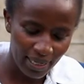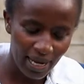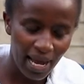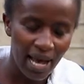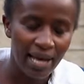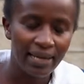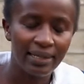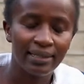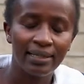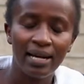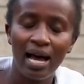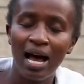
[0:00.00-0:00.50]

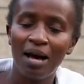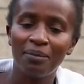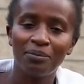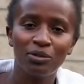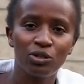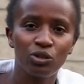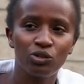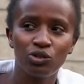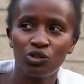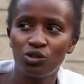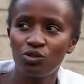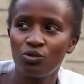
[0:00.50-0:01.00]
And I'm
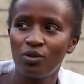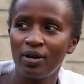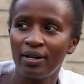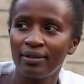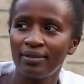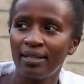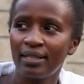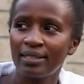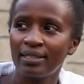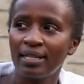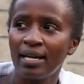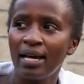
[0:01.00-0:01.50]
so sure
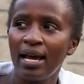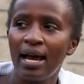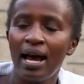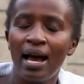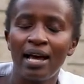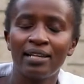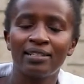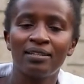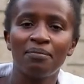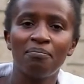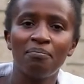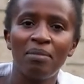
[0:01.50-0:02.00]
that
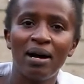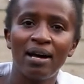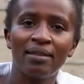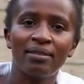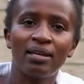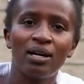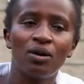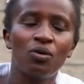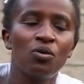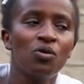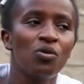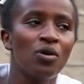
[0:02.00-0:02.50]
as a
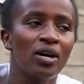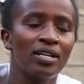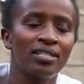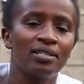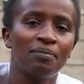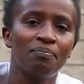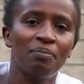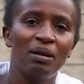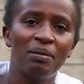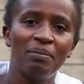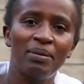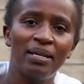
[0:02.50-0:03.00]
mother who has a
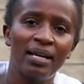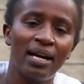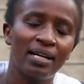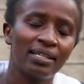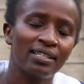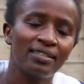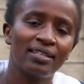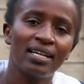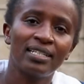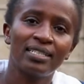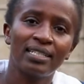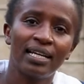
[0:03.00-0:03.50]
baby at
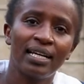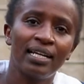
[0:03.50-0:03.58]
that